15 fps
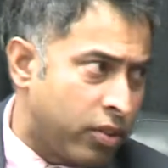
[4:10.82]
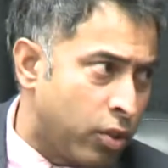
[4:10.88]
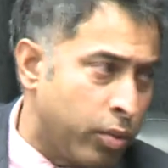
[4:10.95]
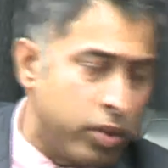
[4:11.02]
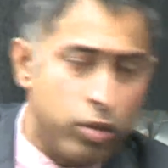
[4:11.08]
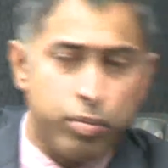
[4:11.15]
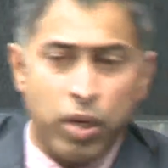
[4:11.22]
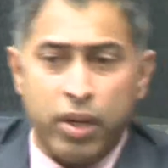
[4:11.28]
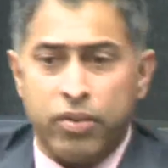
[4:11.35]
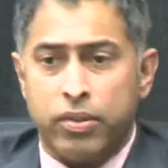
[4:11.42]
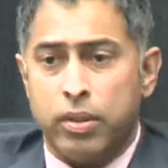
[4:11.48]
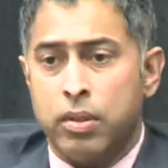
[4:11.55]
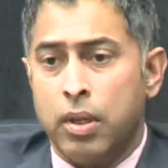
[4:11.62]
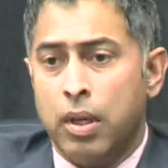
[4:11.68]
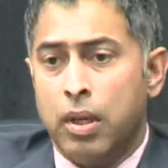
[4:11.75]
it the way you price
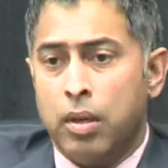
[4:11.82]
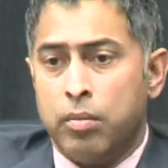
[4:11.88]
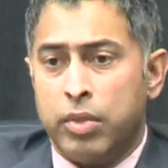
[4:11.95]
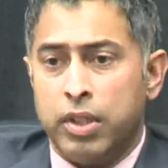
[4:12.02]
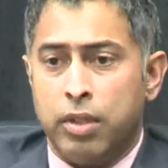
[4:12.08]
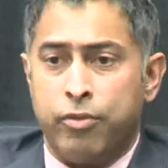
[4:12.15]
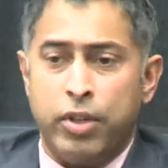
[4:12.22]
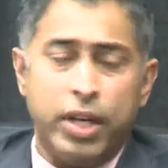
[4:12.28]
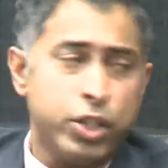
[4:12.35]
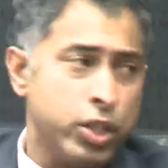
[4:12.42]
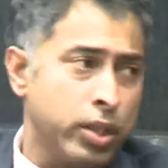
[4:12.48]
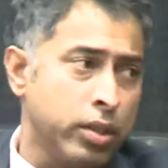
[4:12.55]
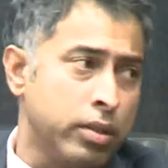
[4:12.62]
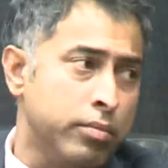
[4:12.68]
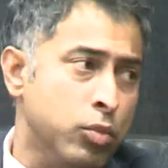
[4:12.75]
it. But then if you're
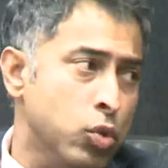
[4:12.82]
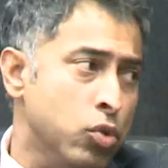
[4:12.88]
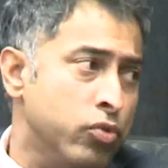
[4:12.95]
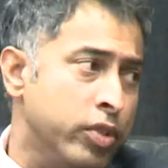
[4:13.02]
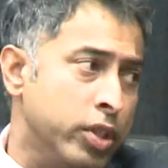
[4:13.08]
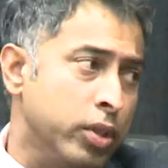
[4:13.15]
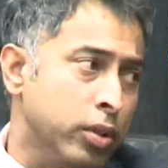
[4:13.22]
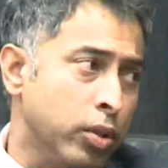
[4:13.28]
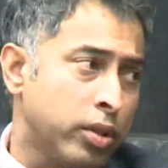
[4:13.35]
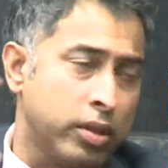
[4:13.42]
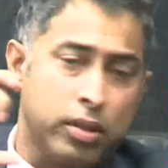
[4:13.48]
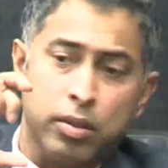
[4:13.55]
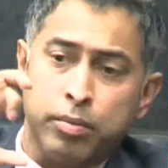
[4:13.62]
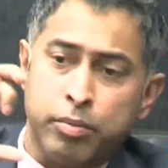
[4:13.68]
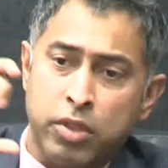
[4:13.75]
actually going to move and you look
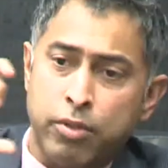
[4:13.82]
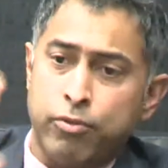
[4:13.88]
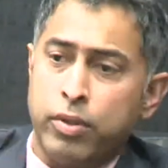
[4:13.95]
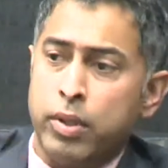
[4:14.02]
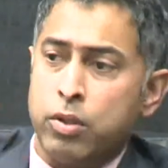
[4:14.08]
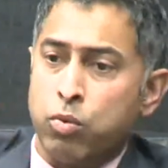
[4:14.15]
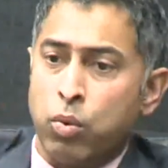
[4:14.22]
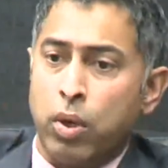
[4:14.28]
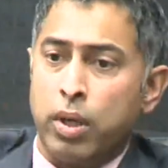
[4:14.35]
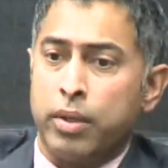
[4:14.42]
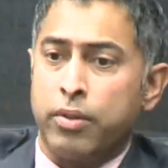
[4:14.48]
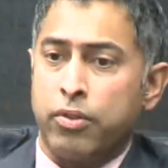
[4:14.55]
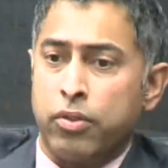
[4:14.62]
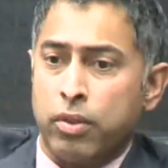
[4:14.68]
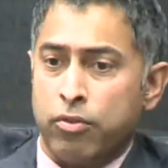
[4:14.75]
at the different
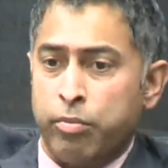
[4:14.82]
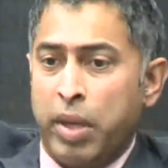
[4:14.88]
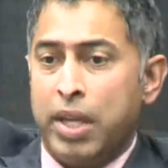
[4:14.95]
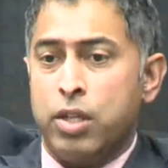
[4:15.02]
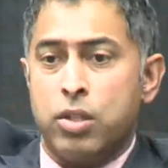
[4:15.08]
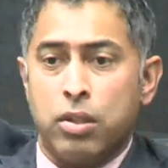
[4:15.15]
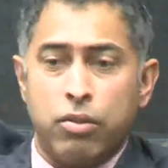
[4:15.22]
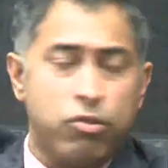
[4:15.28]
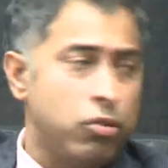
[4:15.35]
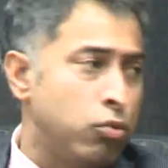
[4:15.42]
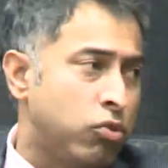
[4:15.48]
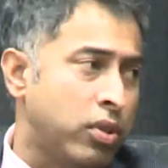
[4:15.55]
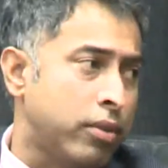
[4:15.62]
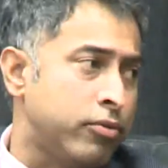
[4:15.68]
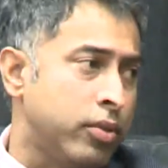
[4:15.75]
rungs of patients
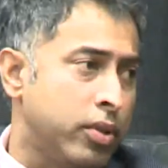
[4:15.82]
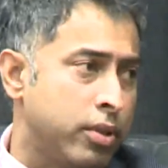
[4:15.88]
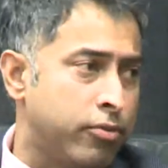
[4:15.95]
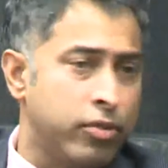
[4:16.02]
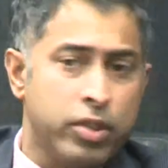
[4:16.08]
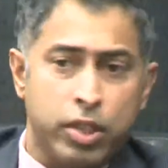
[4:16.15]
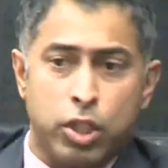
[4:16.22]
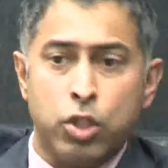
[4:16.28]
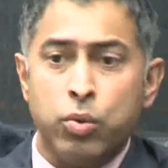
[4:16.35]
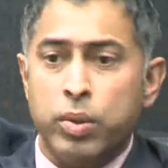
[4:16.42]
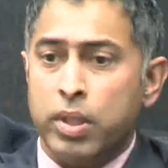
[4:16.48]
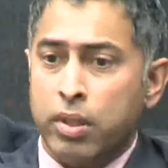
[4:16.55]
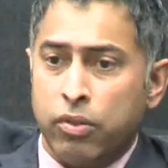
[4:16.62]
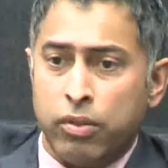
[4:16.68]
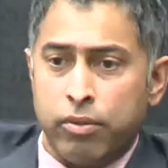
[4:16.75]
who suffer different
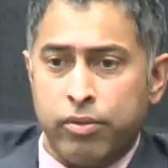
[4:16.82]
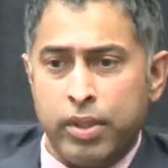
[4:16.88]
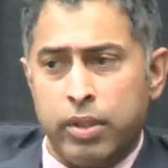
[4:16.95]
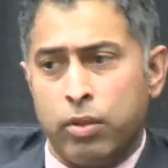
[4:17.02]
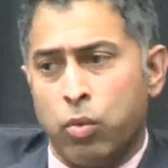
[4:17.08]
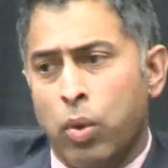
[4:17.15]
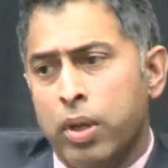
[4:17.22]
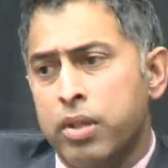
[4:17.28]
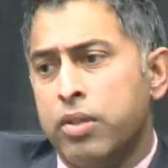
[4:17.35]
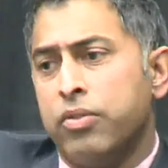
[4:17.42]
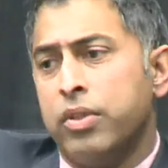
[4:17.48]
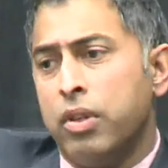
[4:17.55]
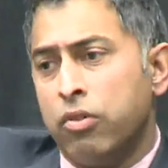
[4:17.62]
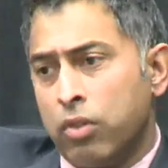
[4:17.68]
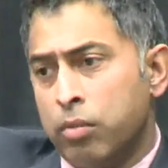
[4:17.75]
acuities of either one
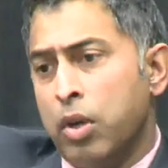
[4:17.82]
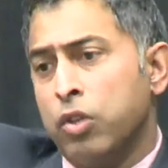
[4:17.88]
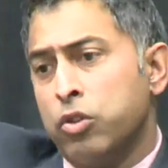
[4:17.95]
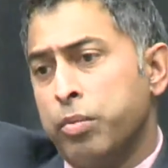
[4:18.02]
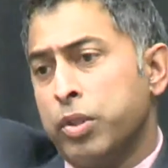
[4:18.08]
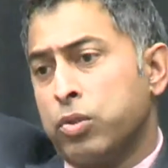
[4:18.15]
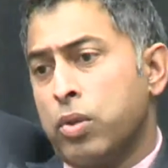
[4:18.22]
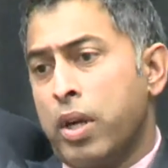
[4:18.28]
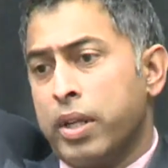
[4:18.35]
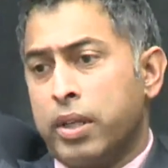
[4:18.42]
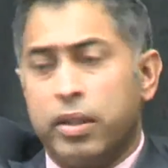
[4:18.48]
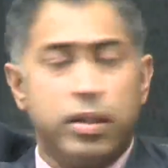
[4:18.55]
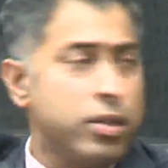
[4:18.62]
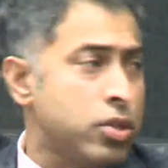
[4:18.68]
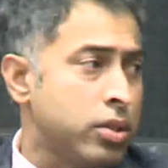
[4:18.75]
disease or multiple
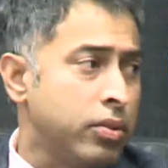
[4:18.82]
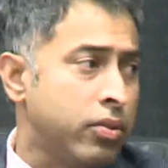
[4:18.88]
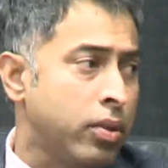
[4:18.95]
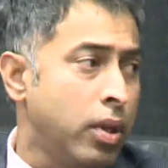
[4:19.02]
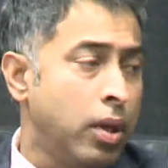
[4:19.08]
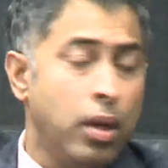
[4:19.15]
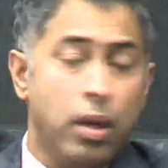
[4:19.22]
chronic conditions,